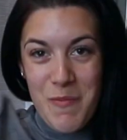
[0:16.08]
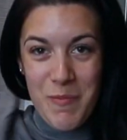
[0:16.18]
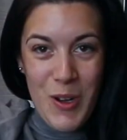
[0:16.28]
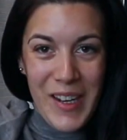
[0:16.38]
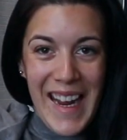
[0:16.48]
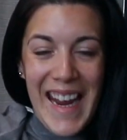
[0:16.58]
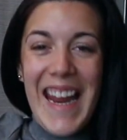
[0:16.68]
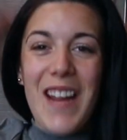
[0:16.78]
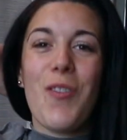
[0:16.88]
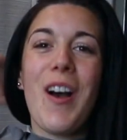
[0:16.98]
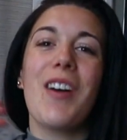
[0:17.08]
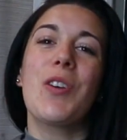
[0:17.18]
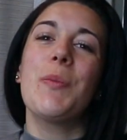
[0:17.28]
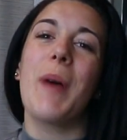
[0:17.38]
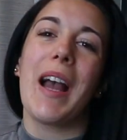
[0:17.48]
Morning,
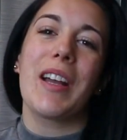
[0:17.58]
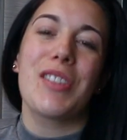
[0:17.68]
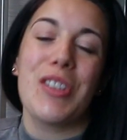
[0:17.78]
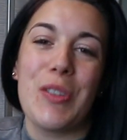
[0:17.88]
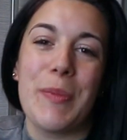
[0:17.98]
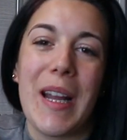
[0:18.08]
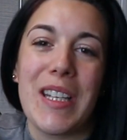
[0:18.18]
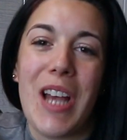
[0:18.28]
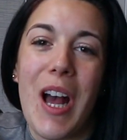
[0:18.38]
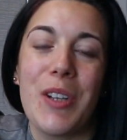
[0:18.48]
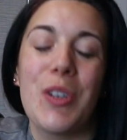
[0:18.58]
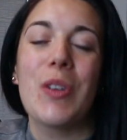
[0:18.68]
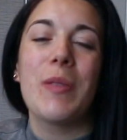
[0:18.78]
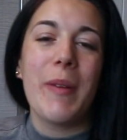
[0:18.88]
welcome back to my channel.